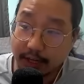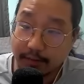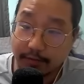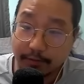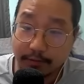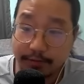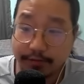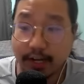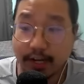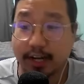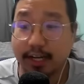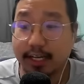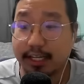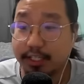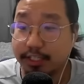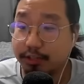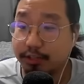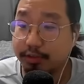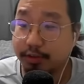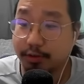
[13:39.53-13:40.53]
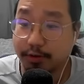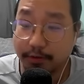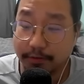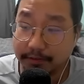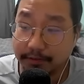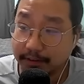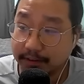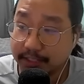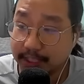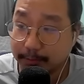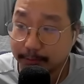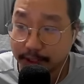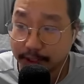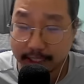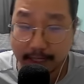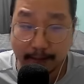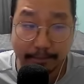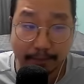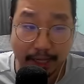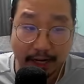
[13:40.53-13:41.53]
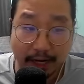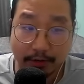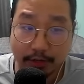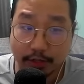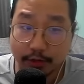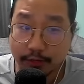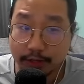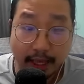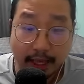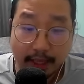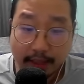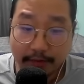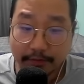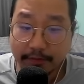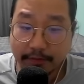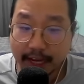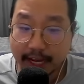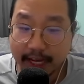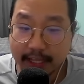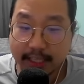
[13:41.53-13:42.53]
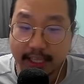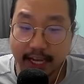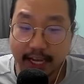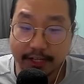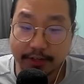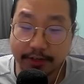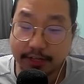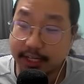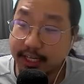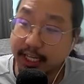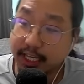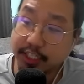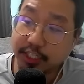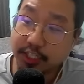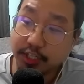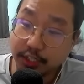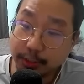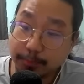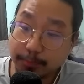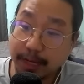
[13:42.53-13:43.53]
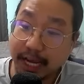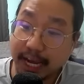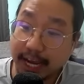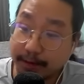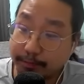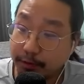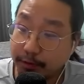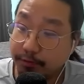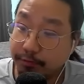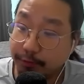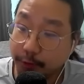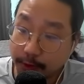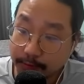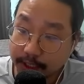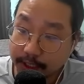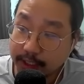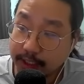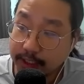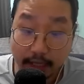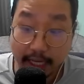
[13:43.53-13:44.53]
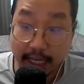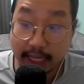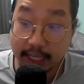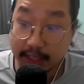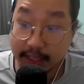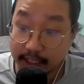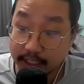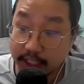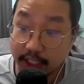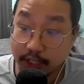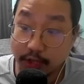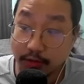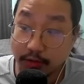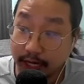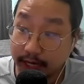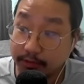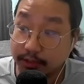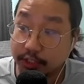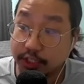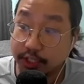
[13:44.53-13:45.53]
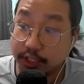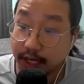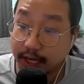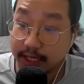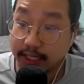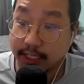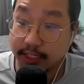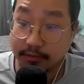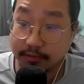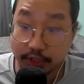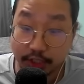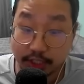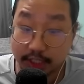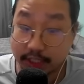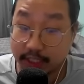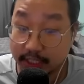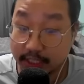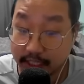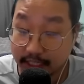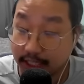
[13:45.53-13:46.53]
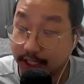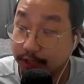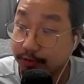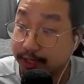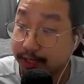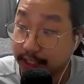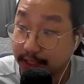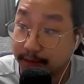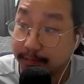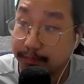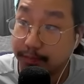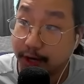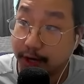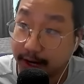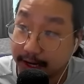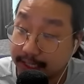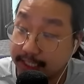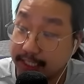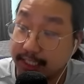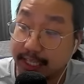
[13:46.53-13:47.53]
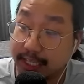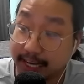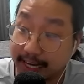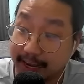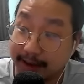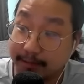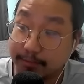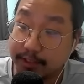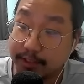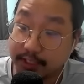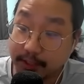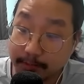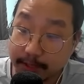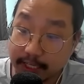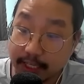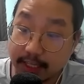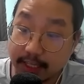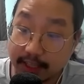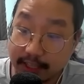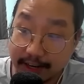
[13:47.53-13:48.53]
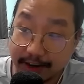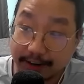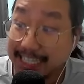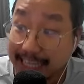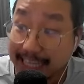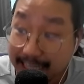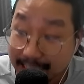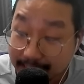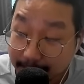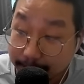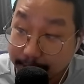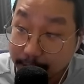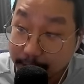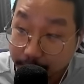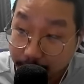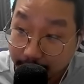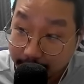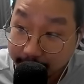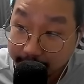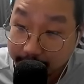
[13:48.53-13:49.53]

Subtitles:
We've got into the whole 15% power creep. The fact that you're going to get such bad performance in the ToA with Zani, just considering the boss that happens to be in there, is a bit rough.